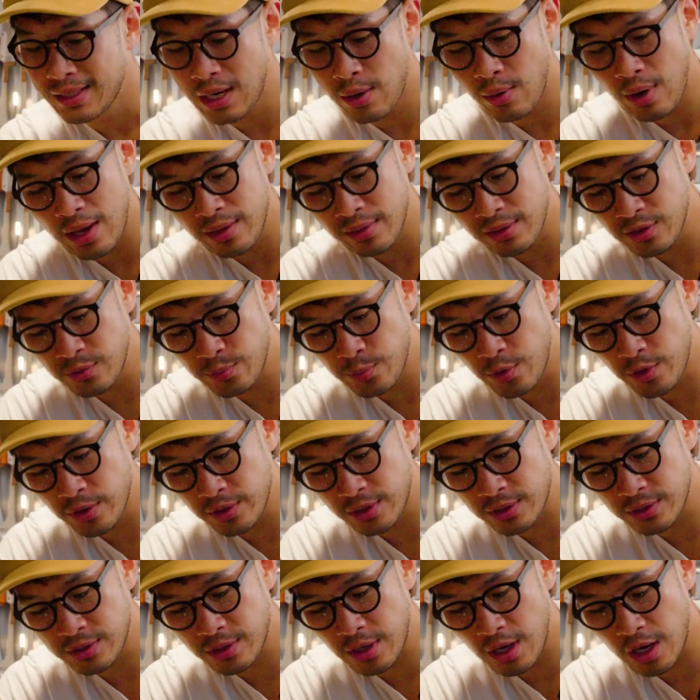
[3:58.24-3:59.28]
Now at this point
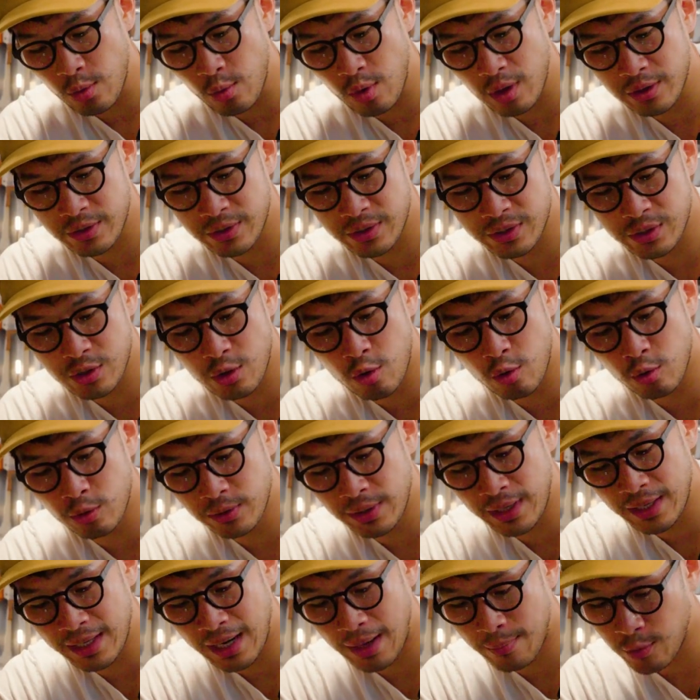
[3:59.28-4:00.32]
the stock water is
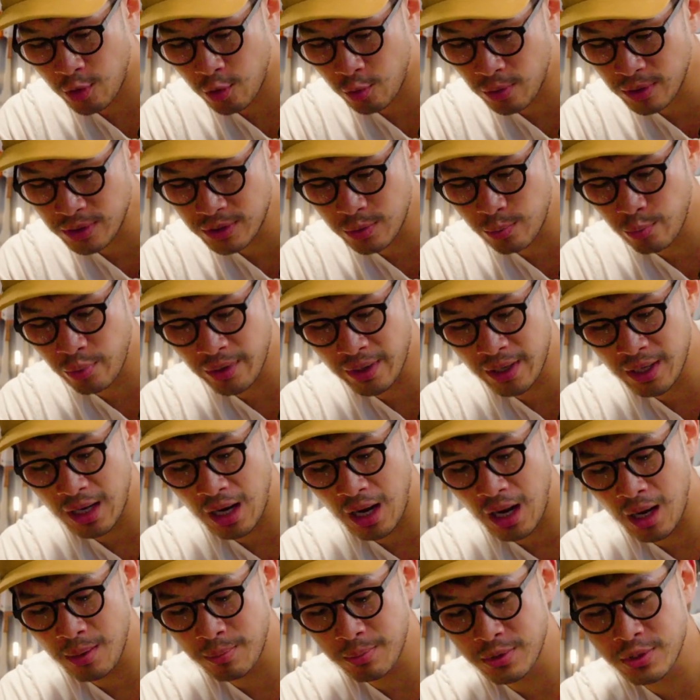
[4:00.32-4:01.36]
cold and I'm going to bring
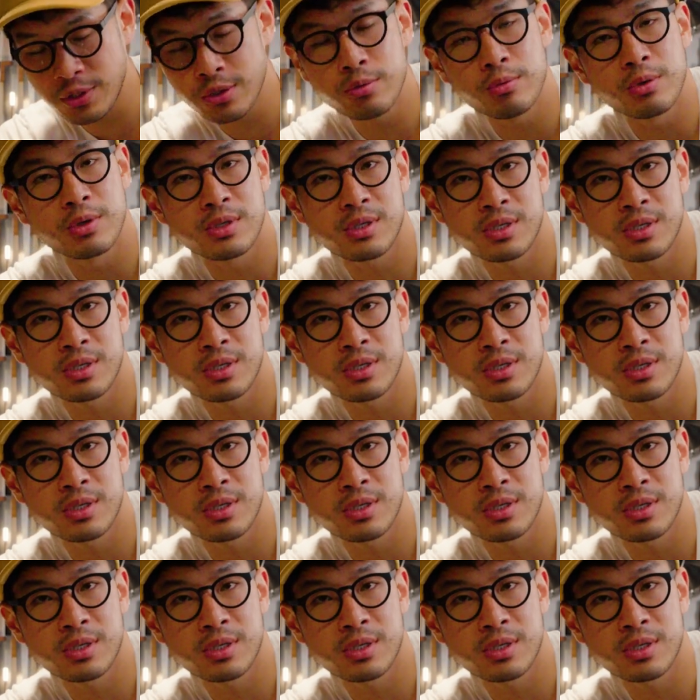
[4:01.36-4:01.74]
it up to a